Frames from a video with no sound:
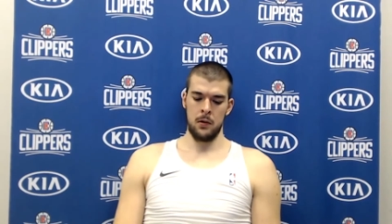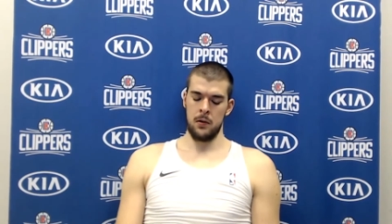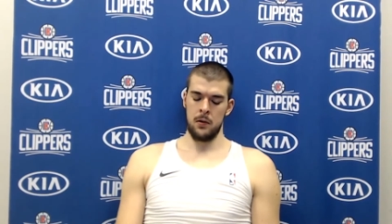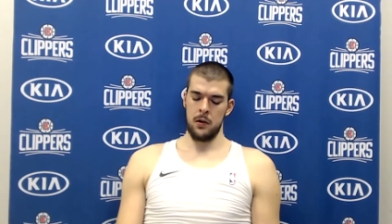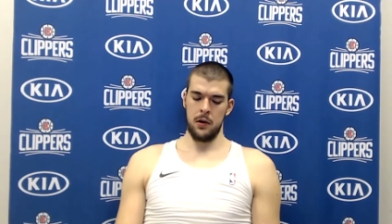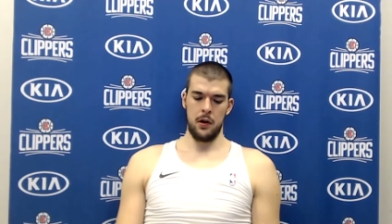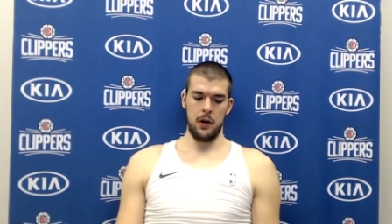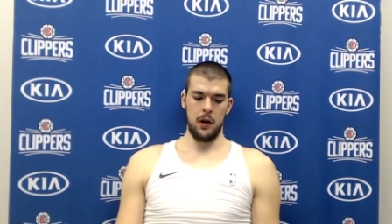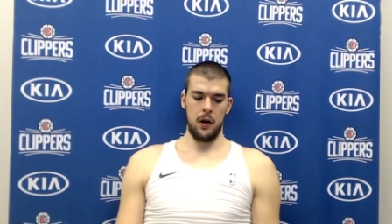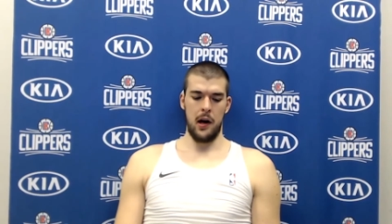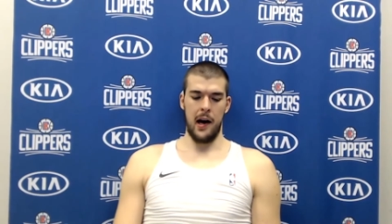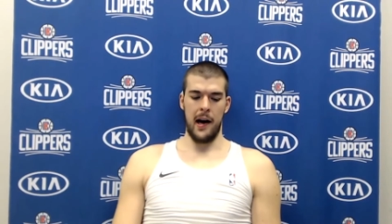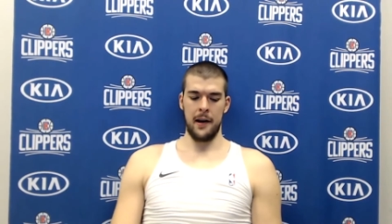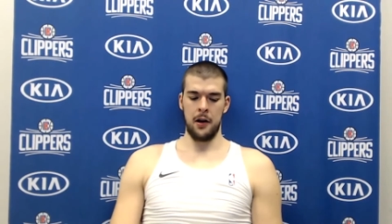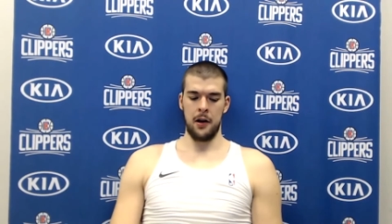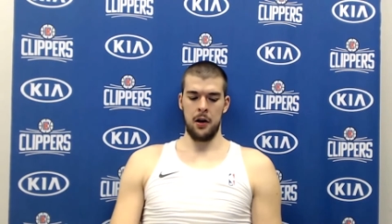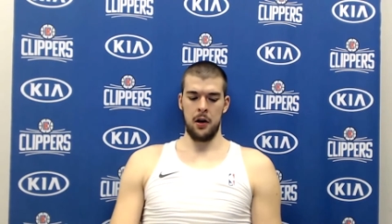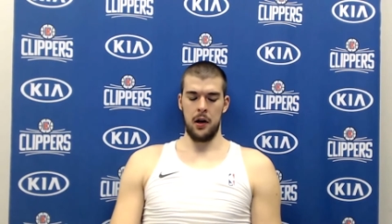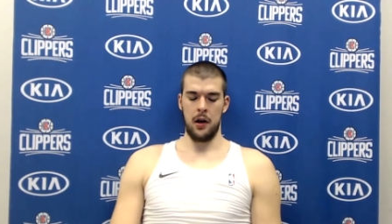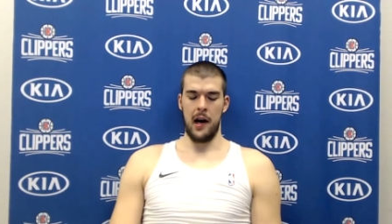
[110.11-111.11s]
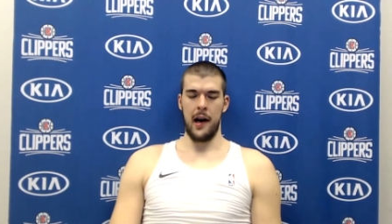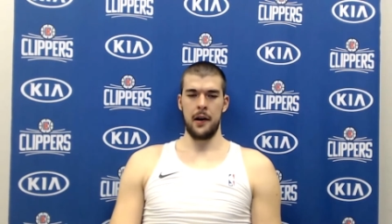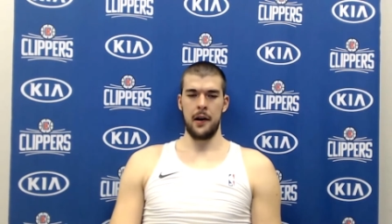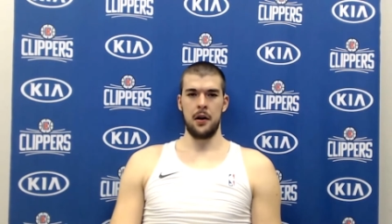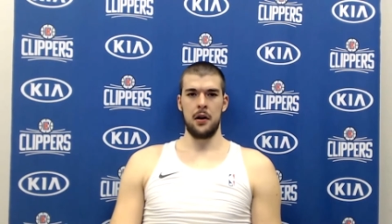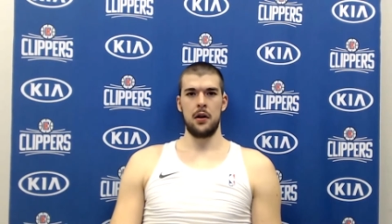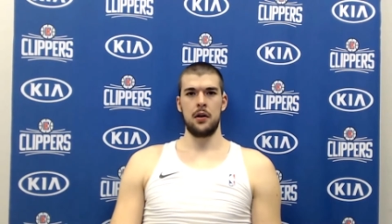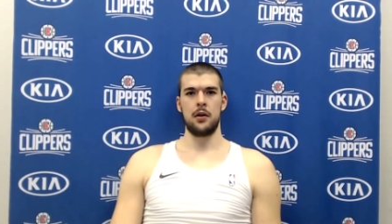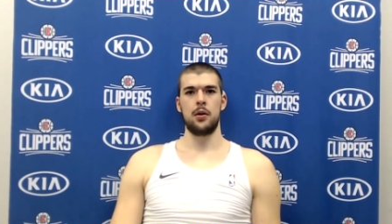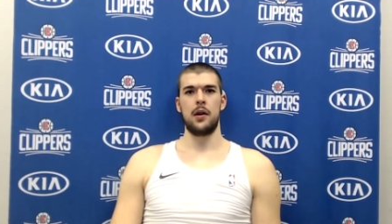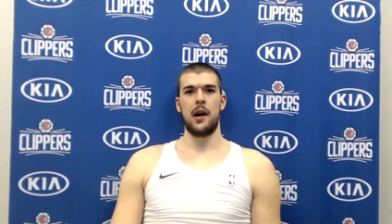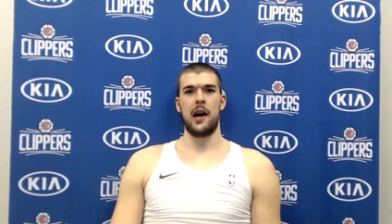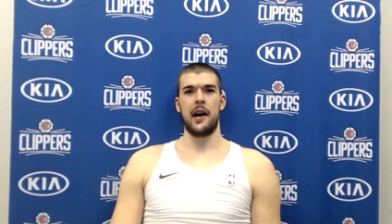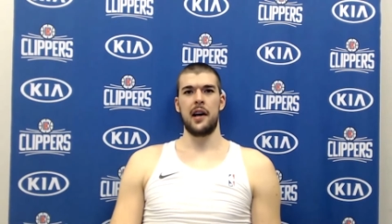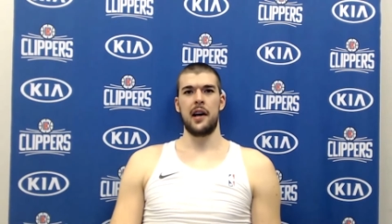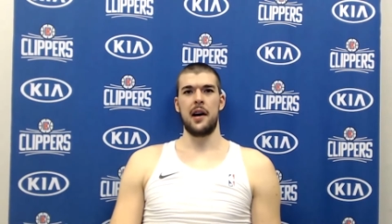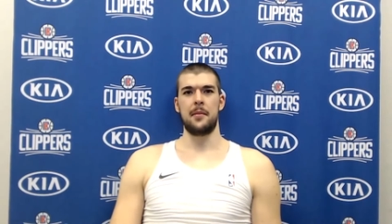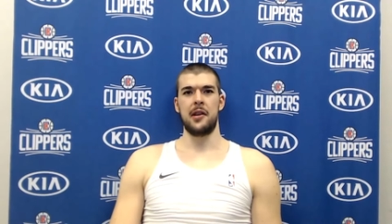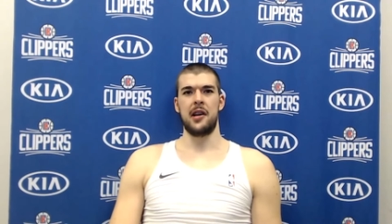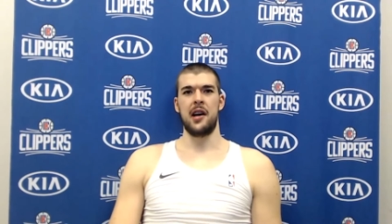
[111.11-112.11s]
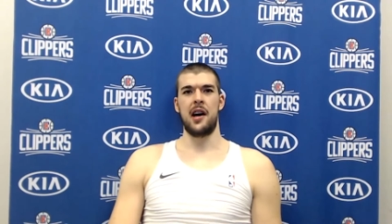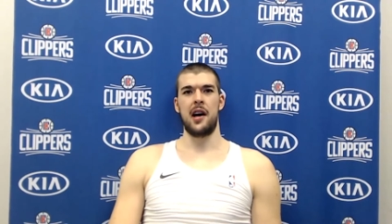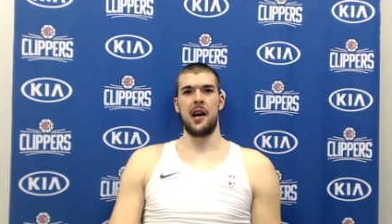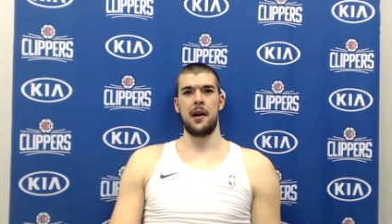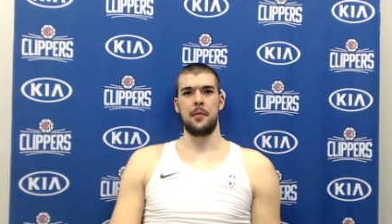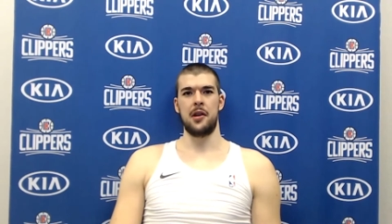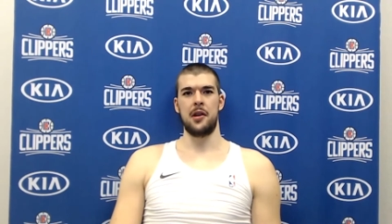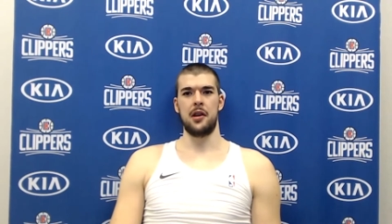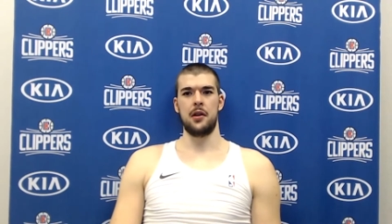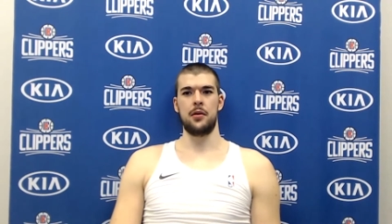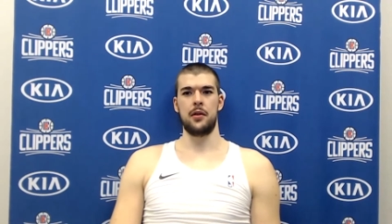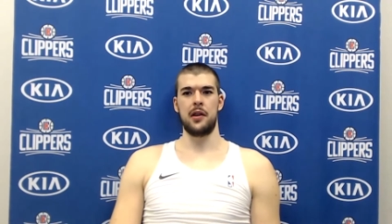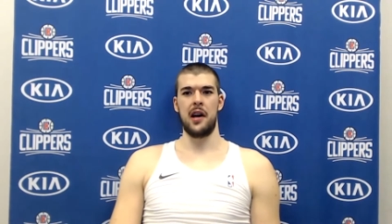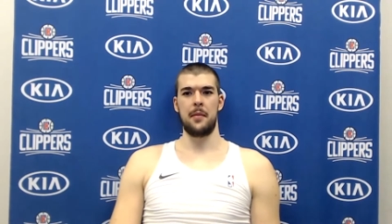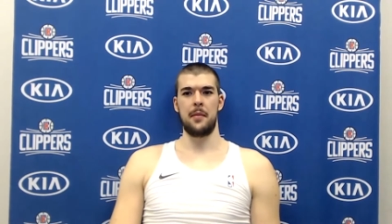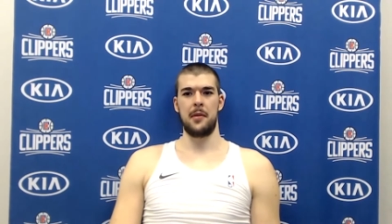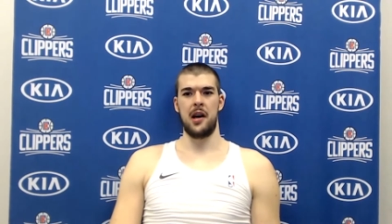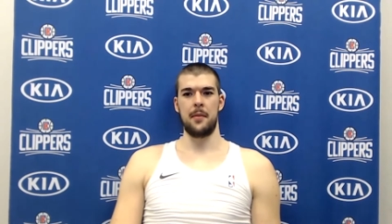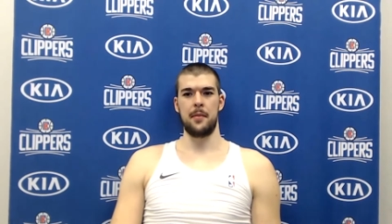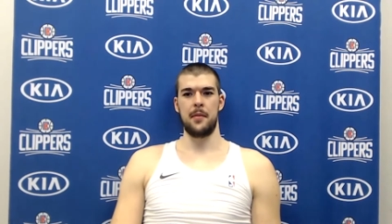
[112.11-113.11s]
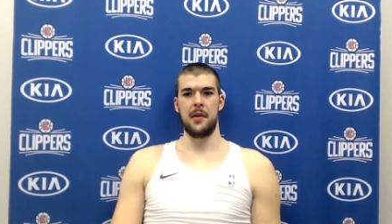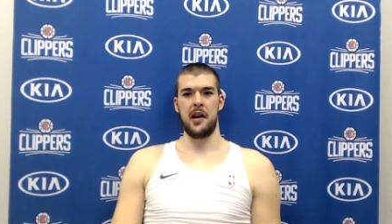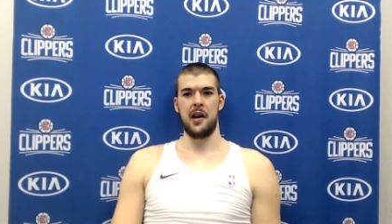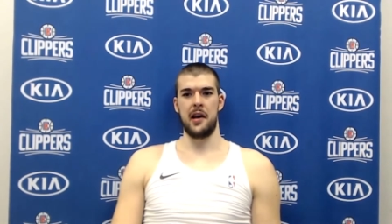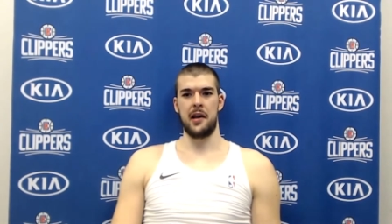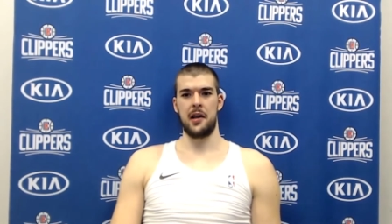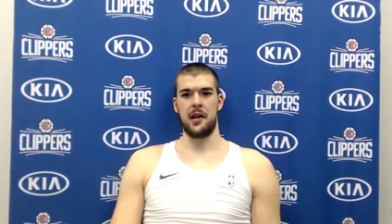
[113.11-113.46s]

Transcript: you know, I know who I got behind me, who got my back.